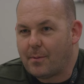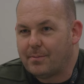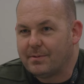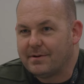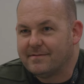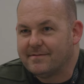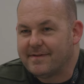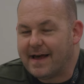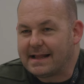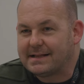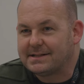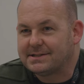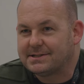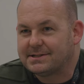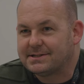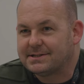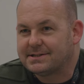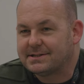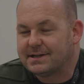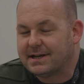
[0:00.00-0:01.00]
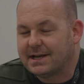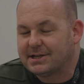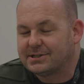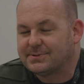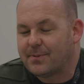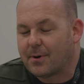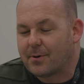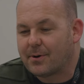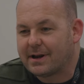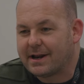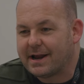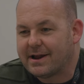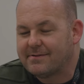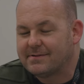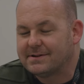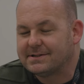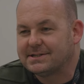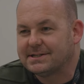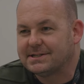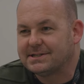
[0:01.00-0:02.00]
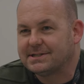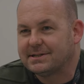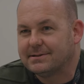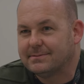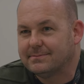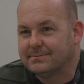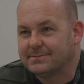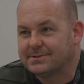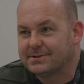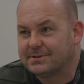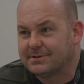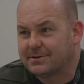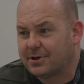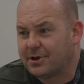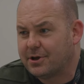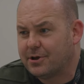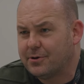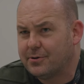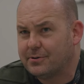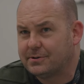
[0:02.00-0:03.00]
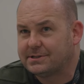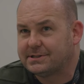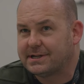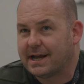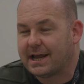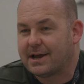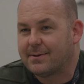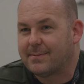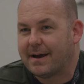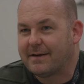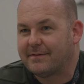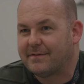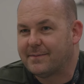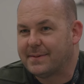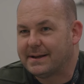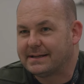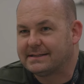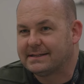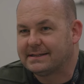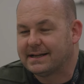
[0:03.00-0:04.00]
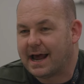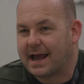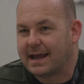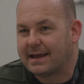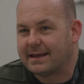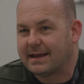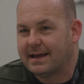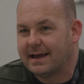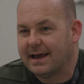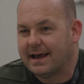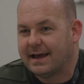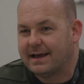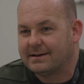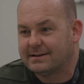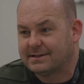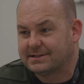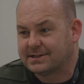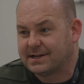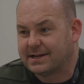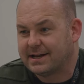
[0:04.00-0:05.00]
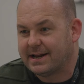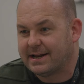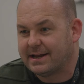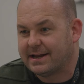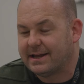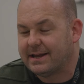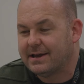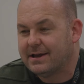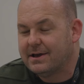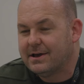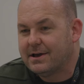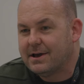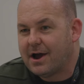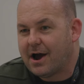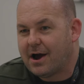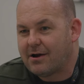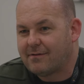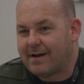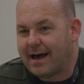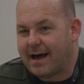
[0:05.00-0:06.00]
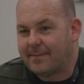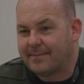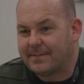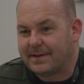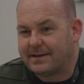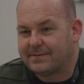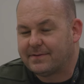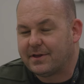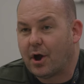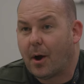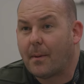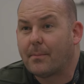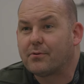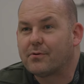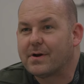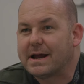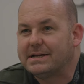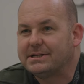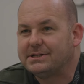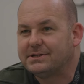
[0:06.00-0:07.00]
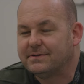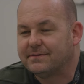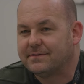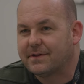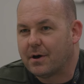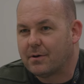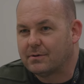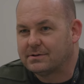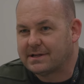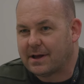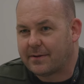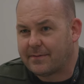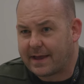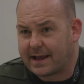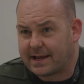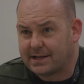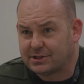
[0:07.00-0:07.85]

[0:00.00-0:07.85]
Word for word: open and vents, uh, smoke clearance systems. The huge takeaway for me today uh, is clearly around the, the operation of those. Now they